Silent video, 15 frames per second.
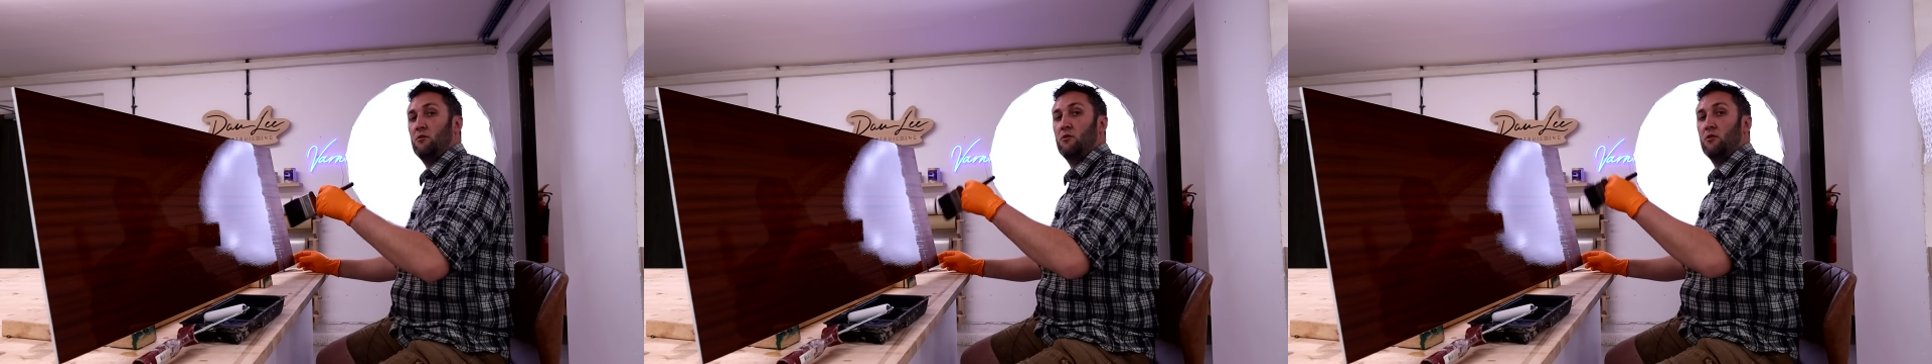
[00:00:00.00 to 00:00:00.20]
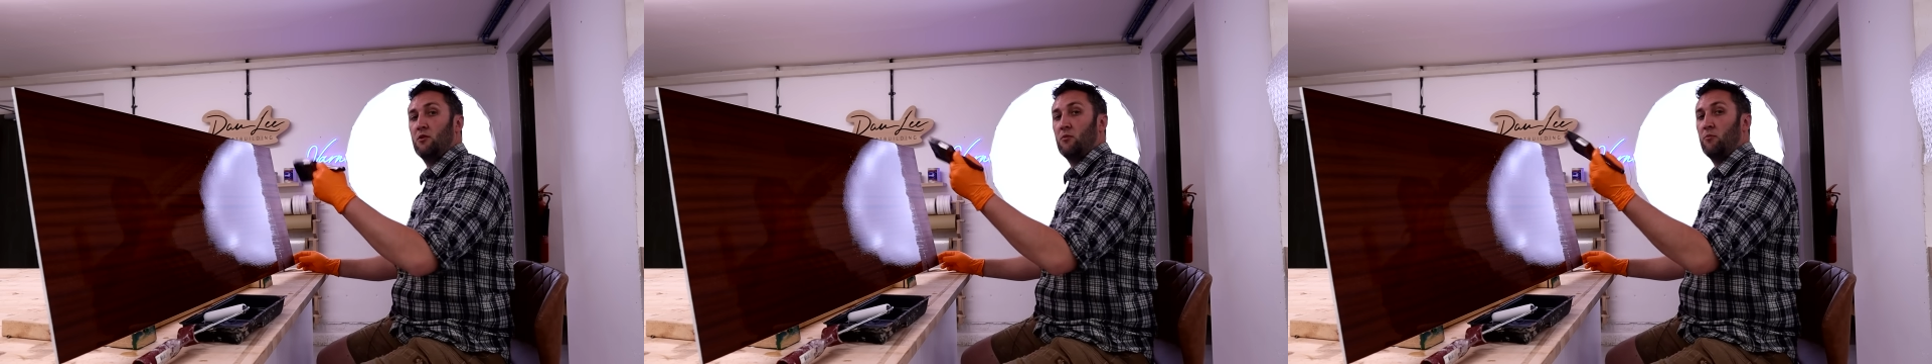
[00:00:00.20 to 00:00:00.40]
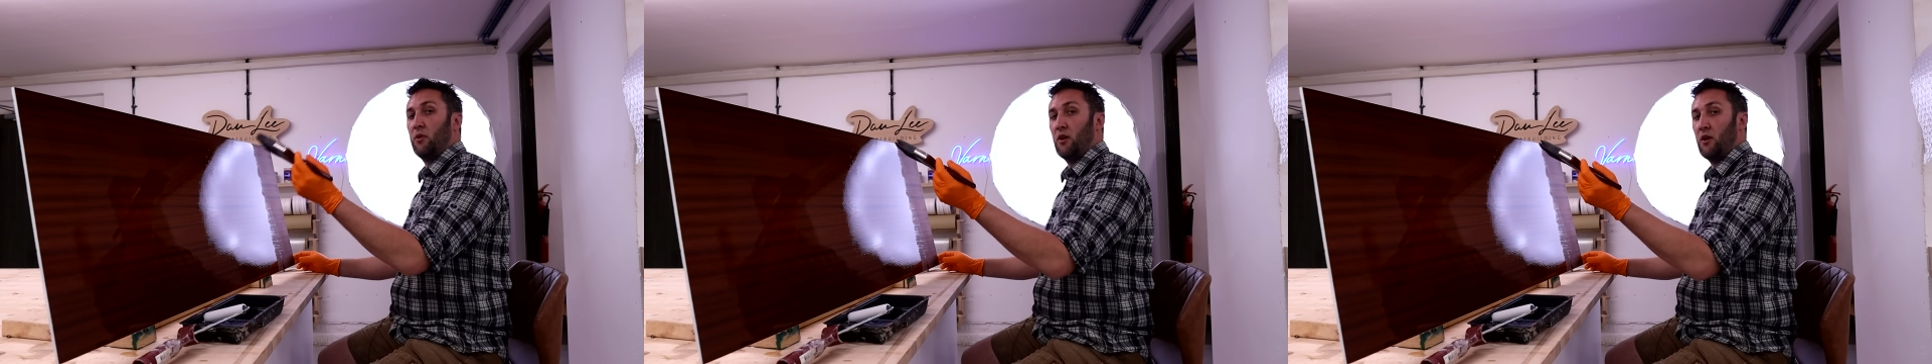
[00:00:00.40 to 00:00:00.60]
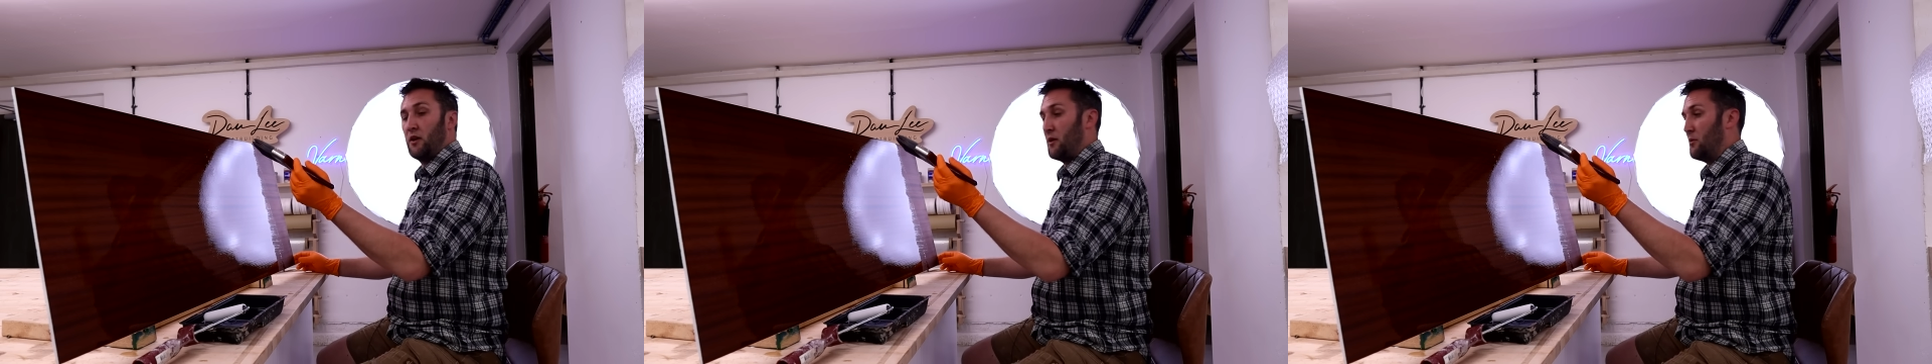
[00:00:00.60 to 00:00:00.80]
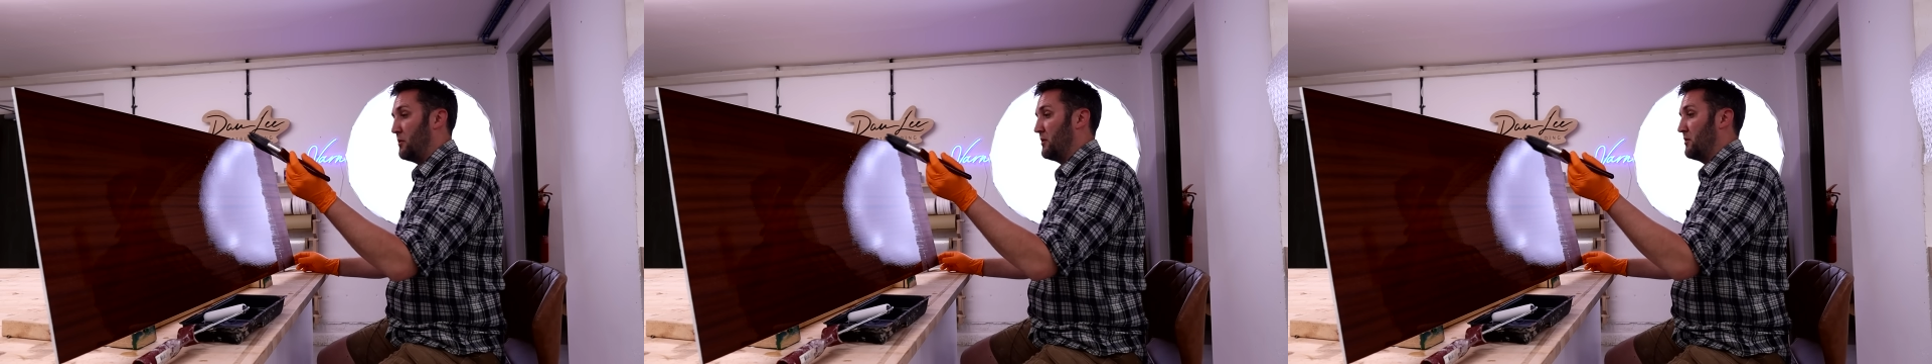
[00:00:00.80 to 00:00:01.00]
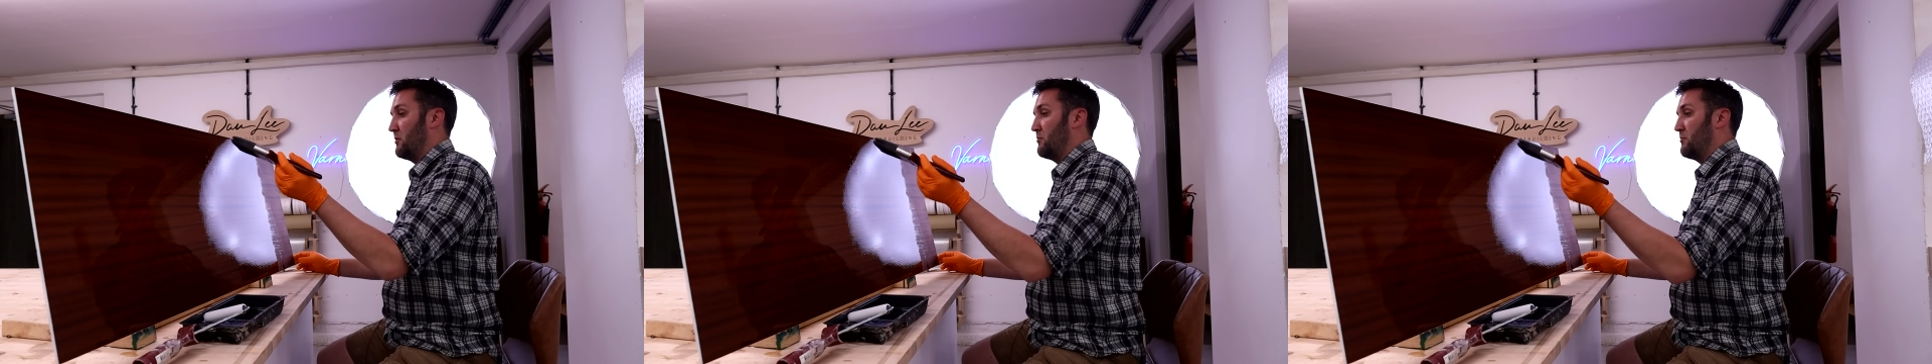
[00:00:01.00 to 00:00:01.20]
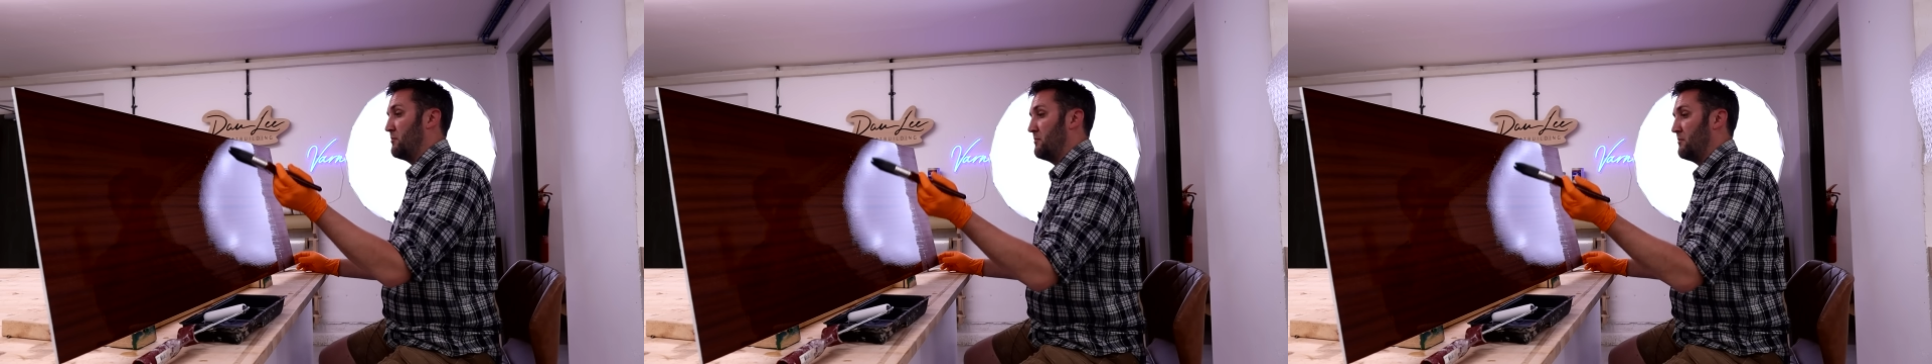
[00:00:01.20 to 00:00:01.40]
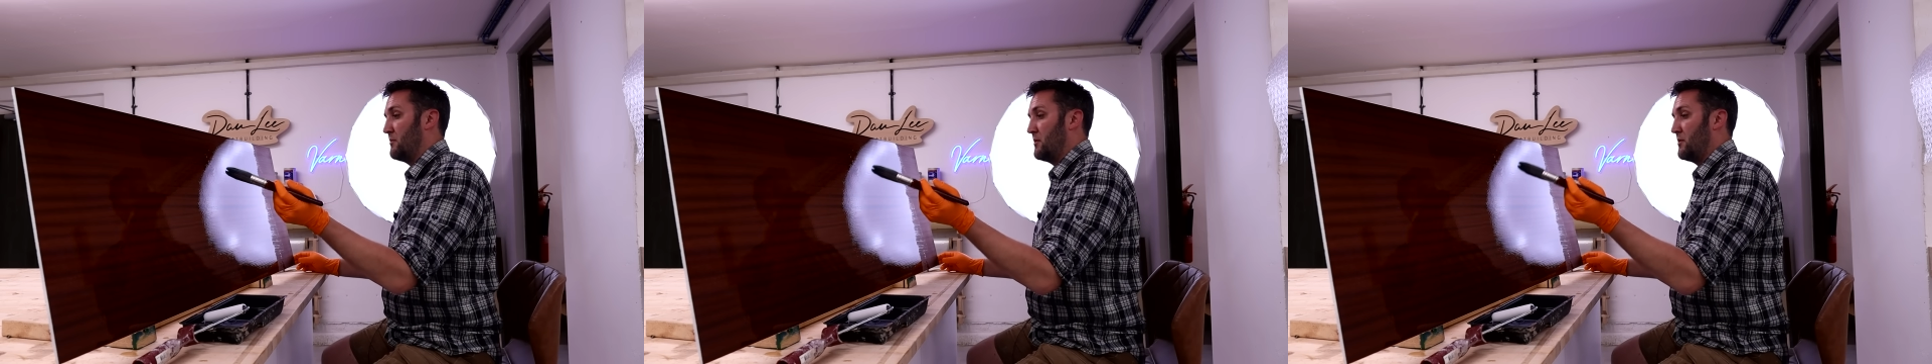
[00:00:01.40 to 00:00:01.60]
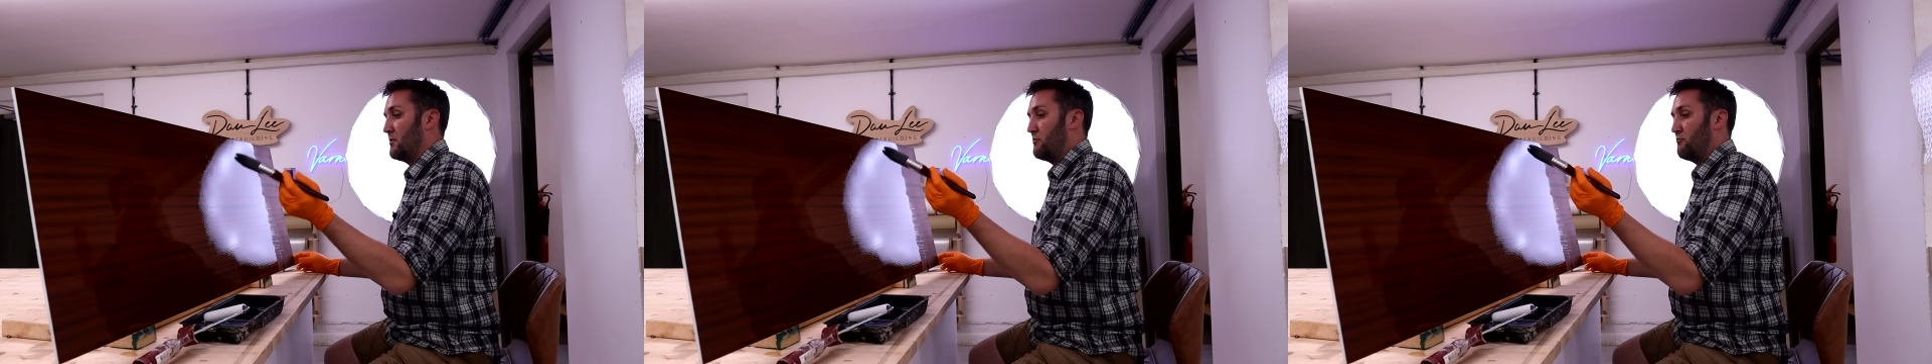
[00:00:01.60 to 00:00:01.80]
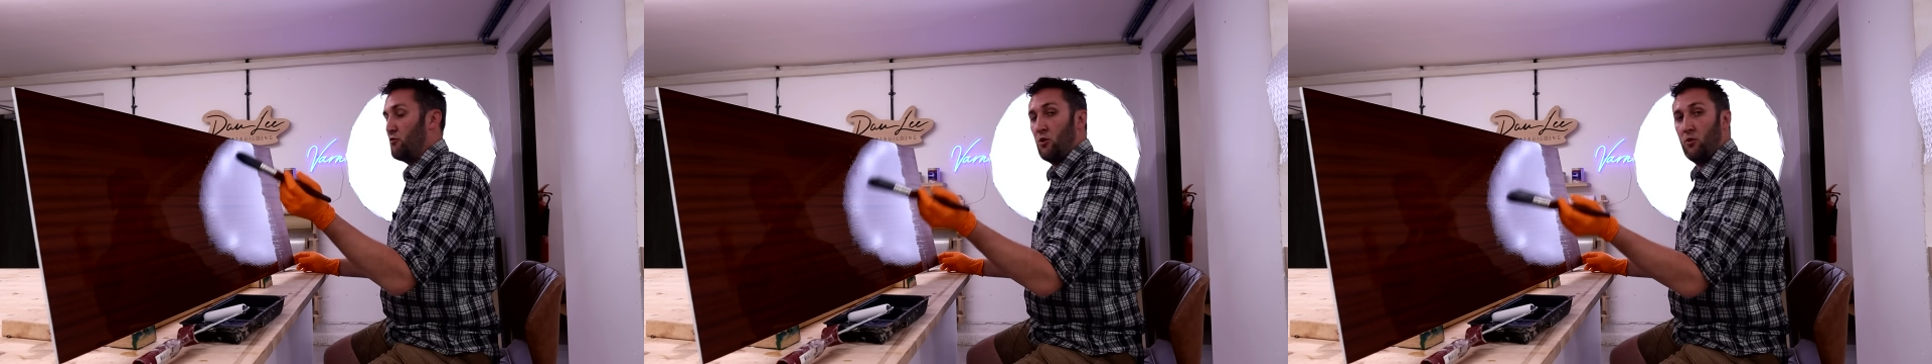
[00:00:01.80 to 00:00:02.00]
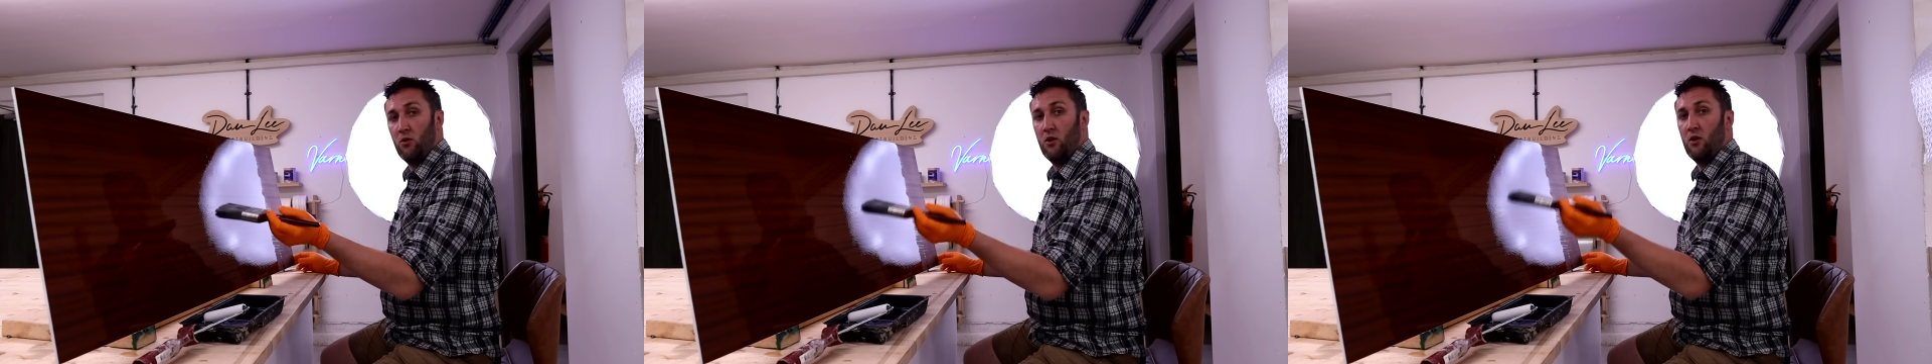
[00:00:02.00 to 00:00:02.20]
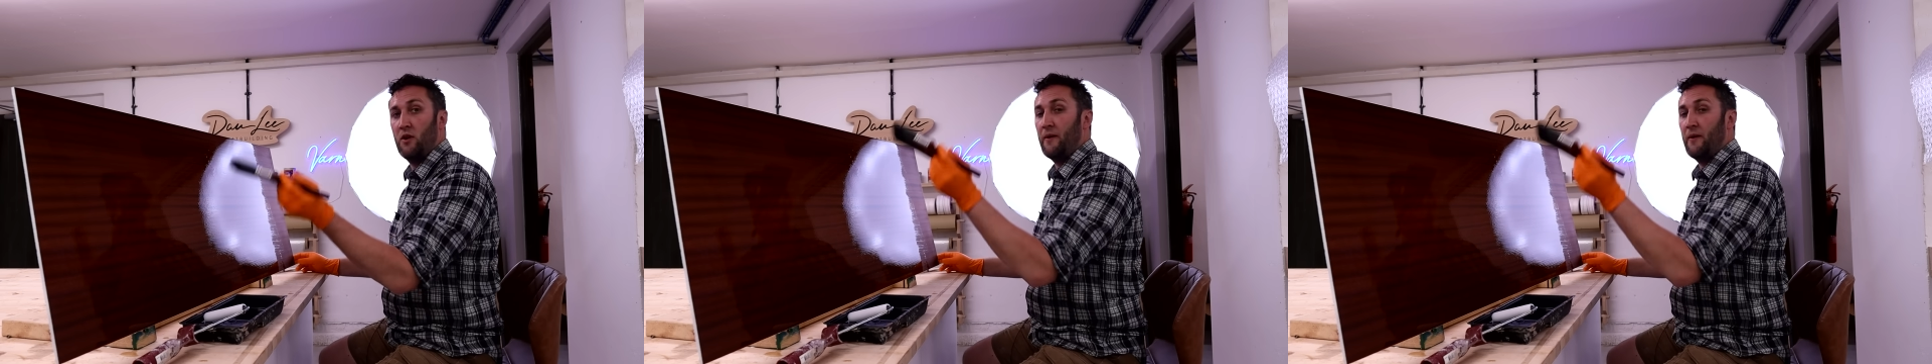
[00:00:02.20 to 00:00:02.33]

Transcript: You can apply it with a roller